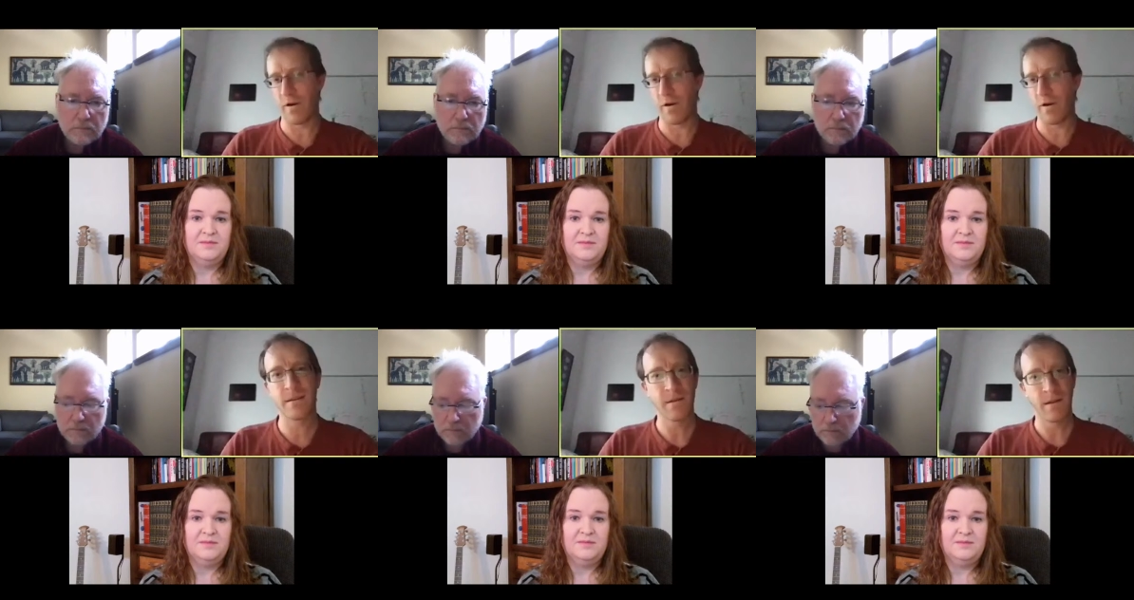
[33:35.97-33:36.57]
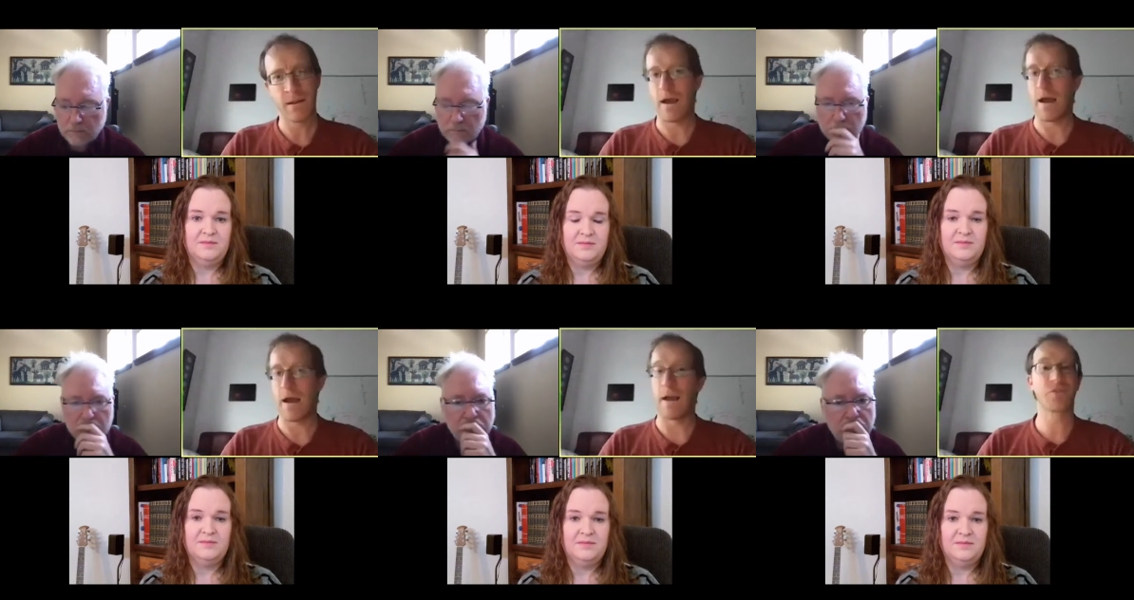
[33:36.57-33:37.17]
Speaker 1: it's
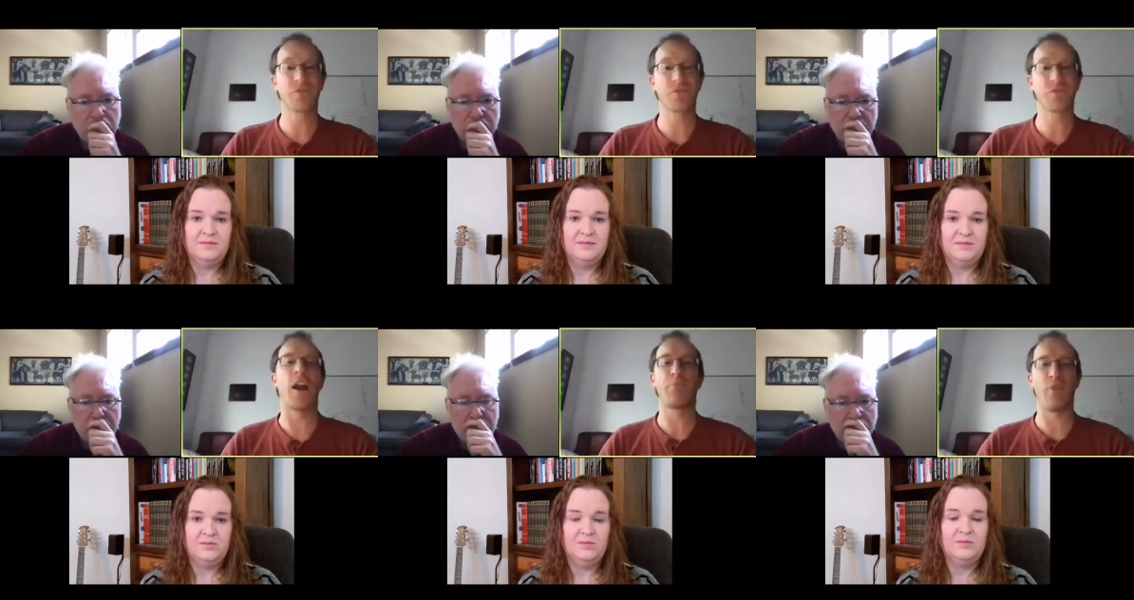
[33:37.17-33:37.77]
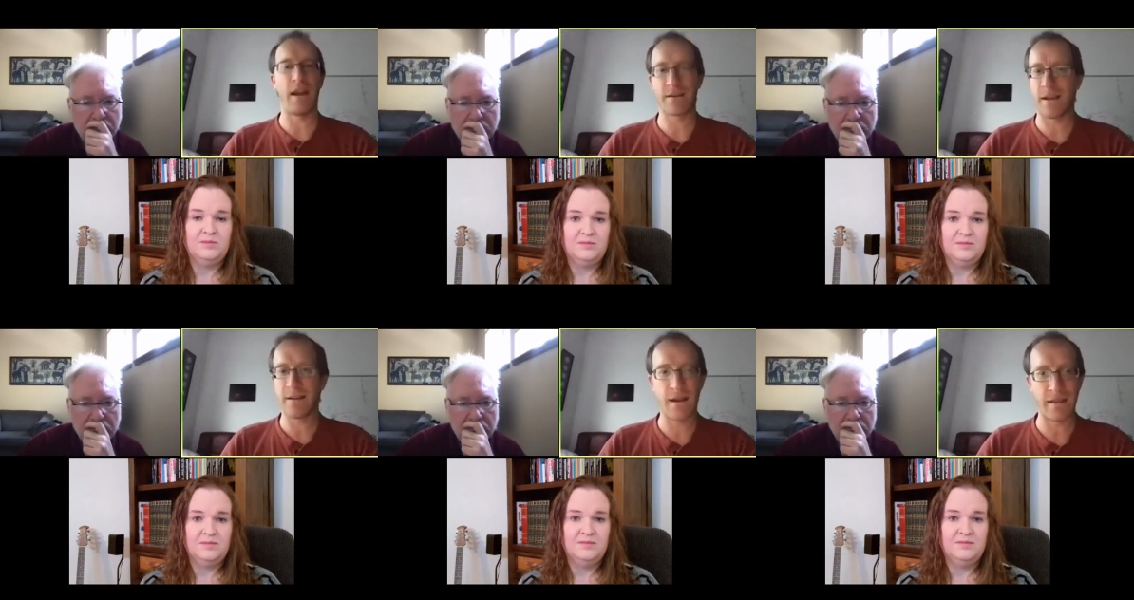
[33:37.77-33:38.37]
shark breeding season in
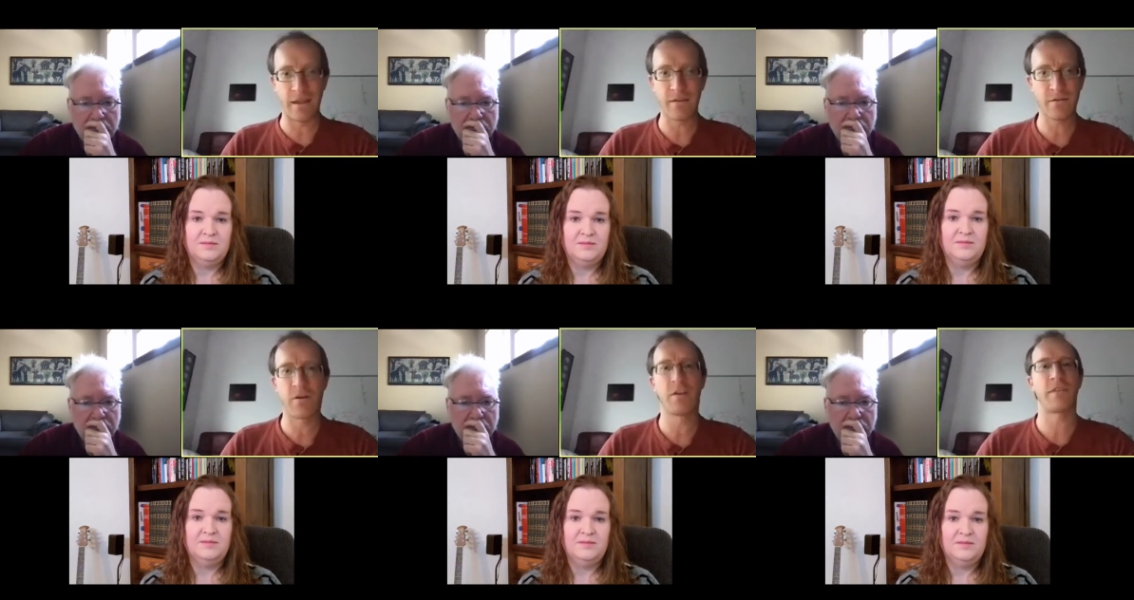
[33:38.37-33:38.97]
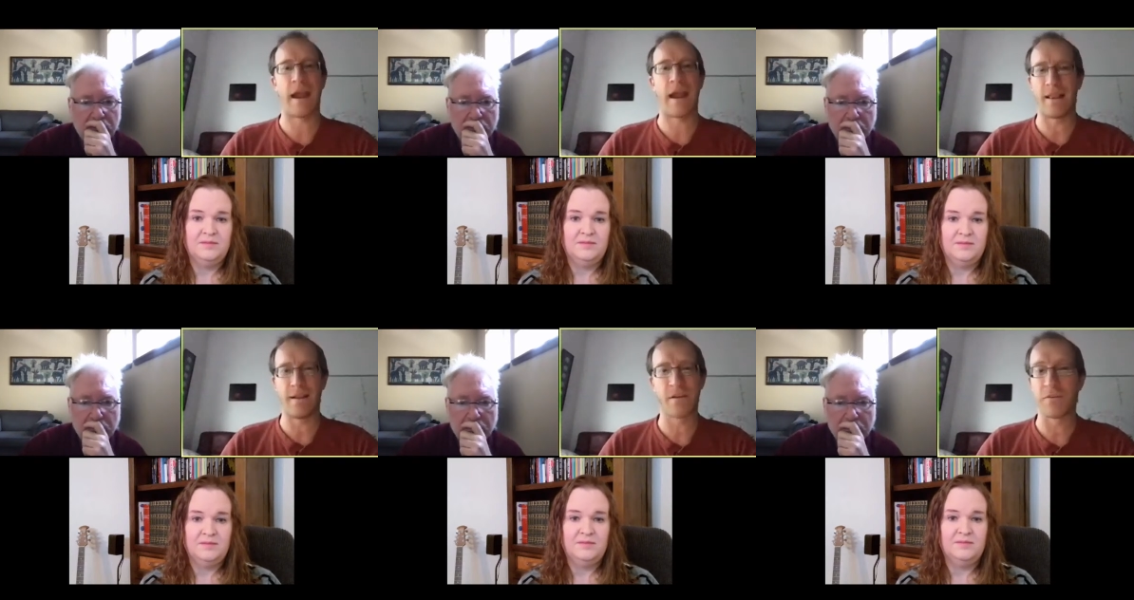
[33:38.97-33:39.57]
the Torres Strait Islands,
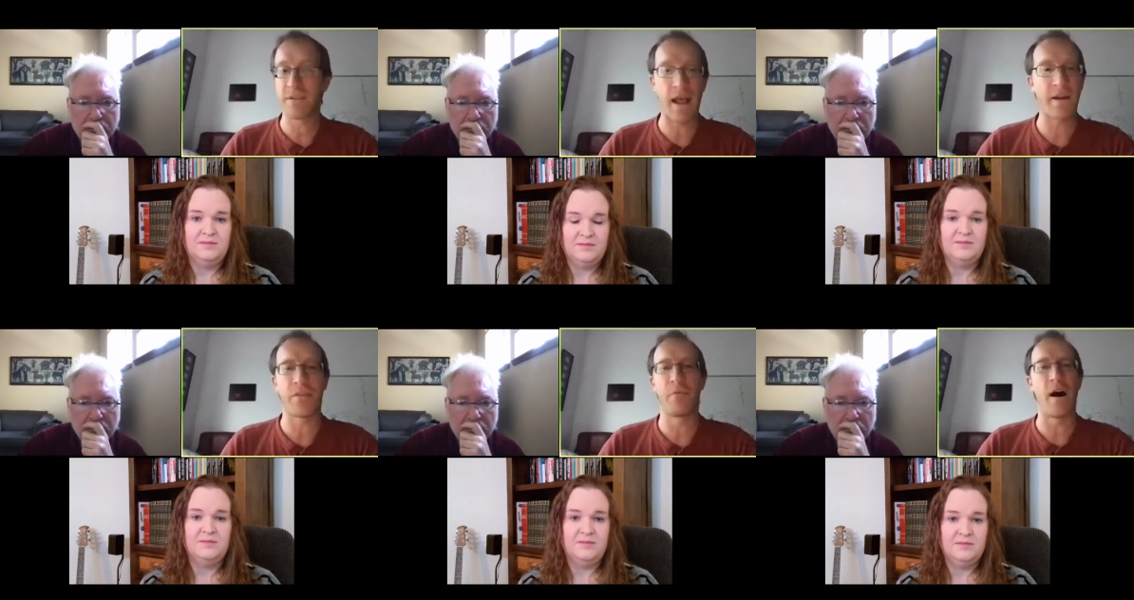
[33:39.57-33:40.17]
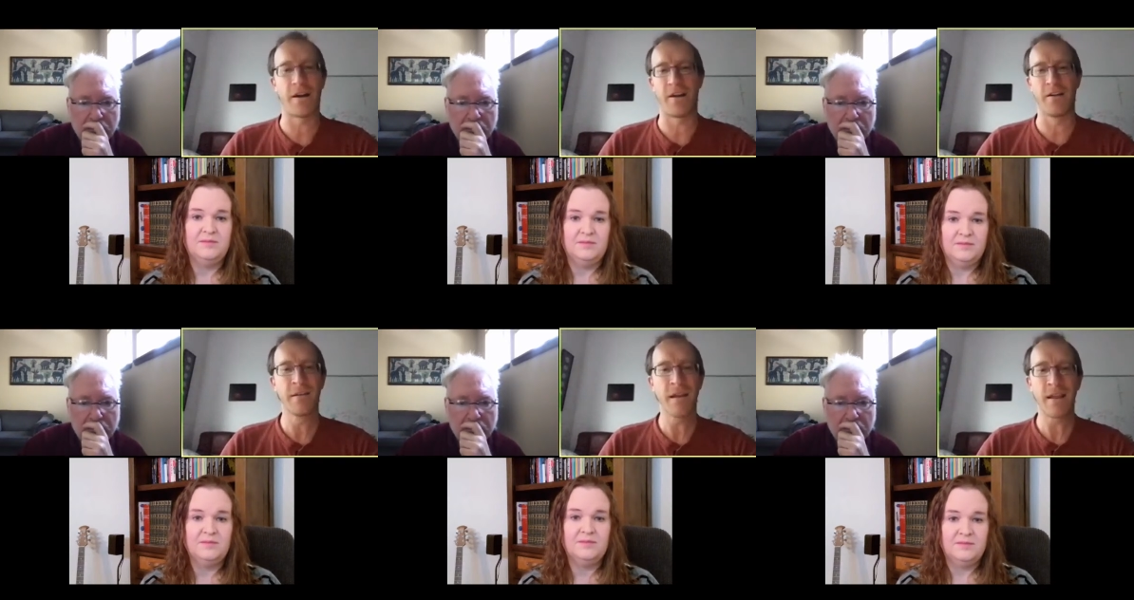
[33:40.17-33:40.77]
so stay out of the water.
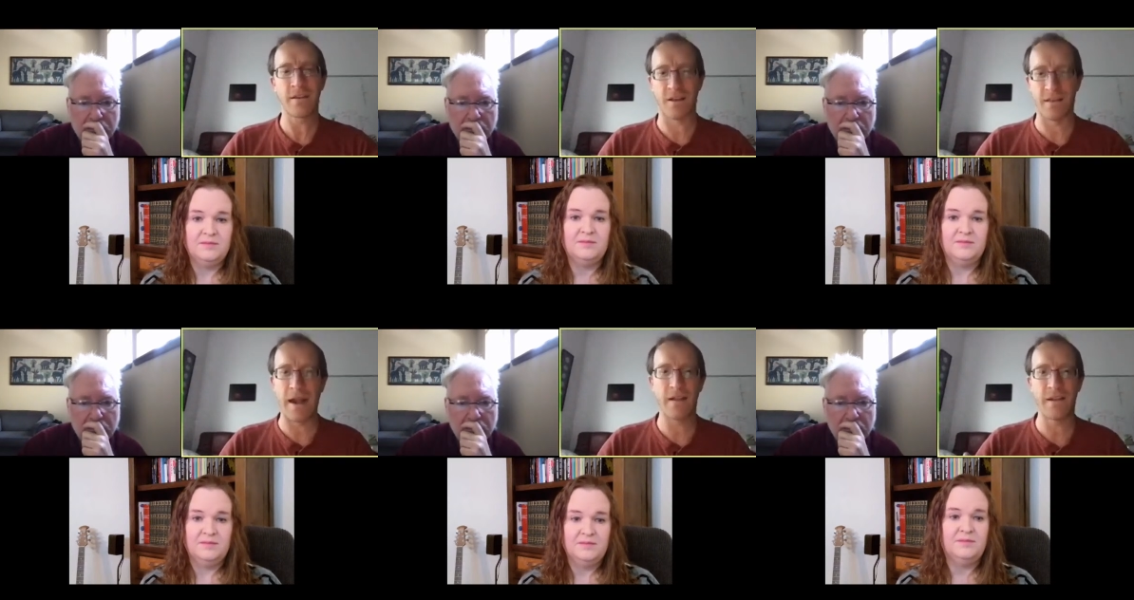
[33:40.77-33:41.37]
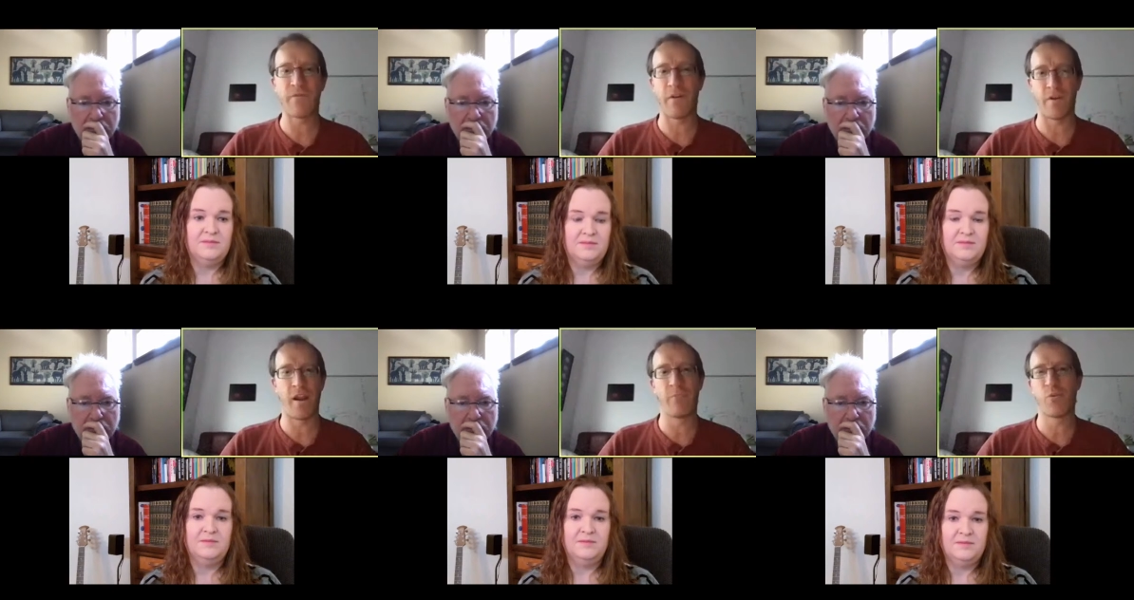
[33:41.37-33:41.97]
There's a lot of different, very
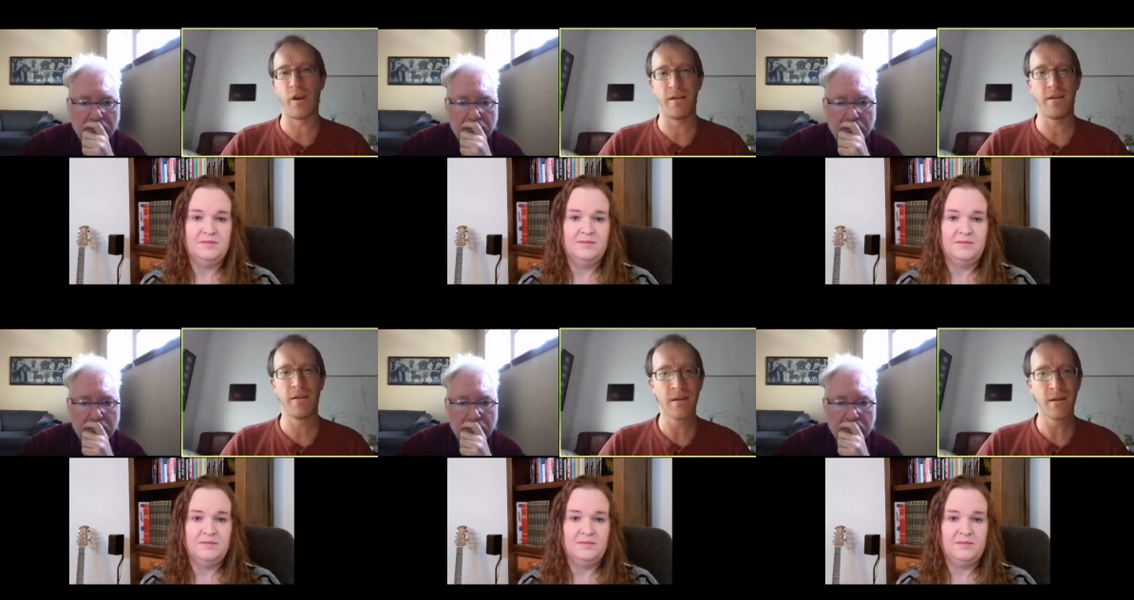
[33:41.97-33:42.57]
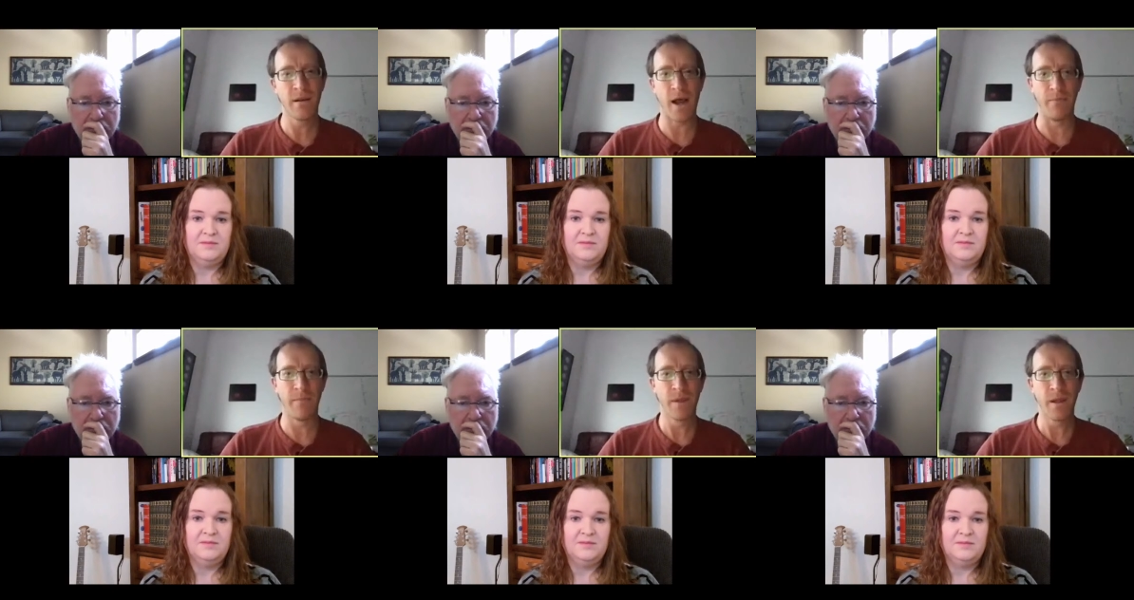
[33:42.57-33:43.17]
important
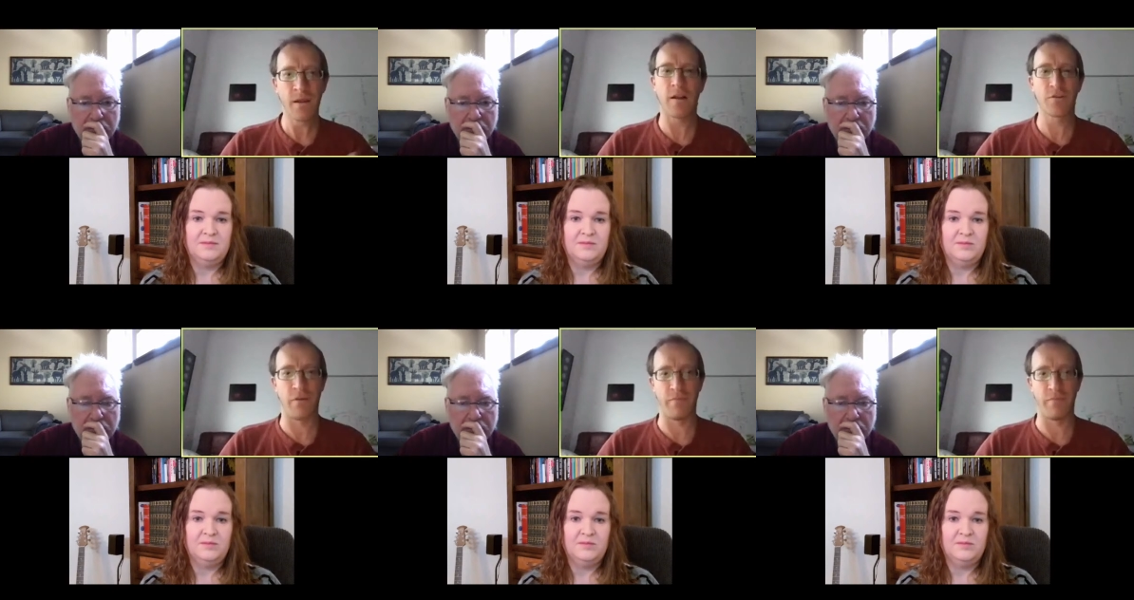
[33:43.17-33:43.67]
cultural